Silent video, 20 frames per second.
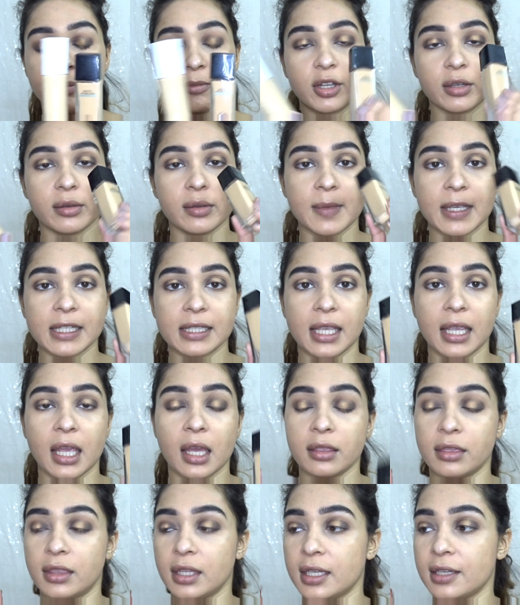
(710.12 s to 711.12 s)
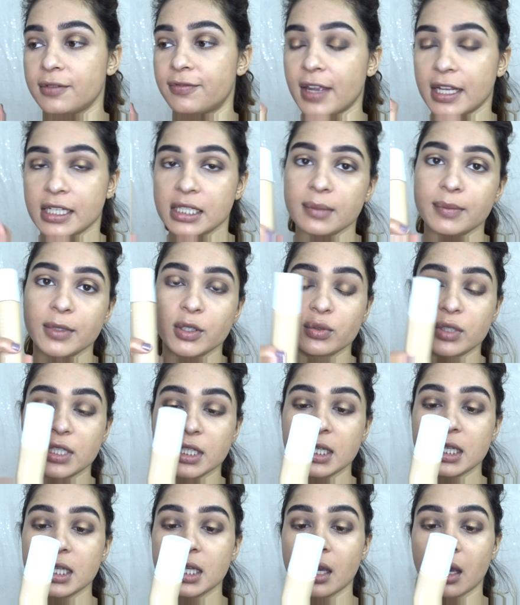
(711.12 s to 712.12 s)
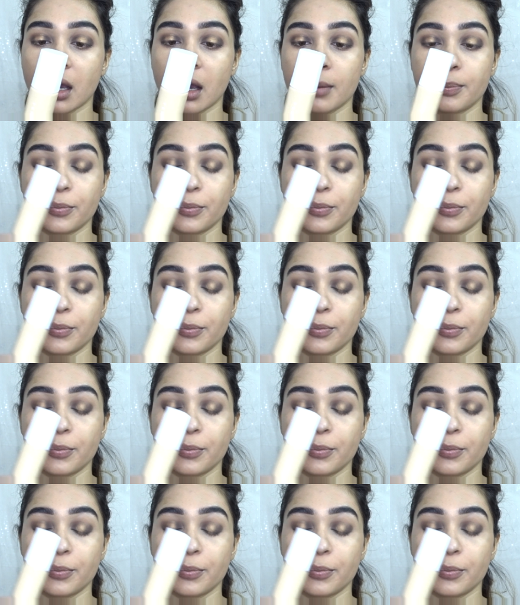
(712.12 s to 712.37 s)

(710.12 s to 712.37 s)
I'm going to be mixing the Fenty Beauty